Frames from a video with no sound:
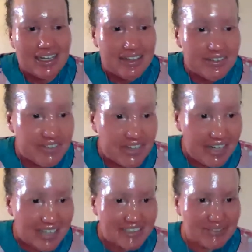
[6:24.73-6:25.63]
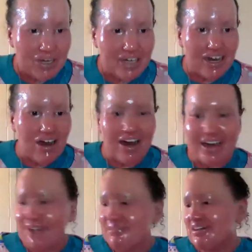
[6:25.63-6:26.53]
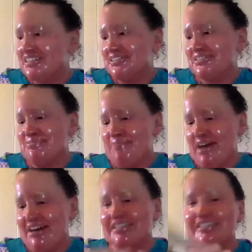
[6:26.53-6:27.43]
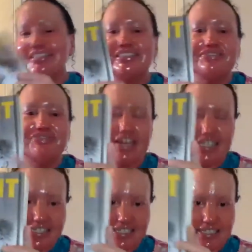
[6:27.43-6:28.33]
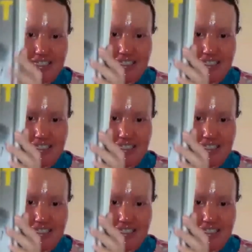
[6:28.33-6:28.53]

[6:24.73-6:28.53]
The next one I am going to talk about is Face It.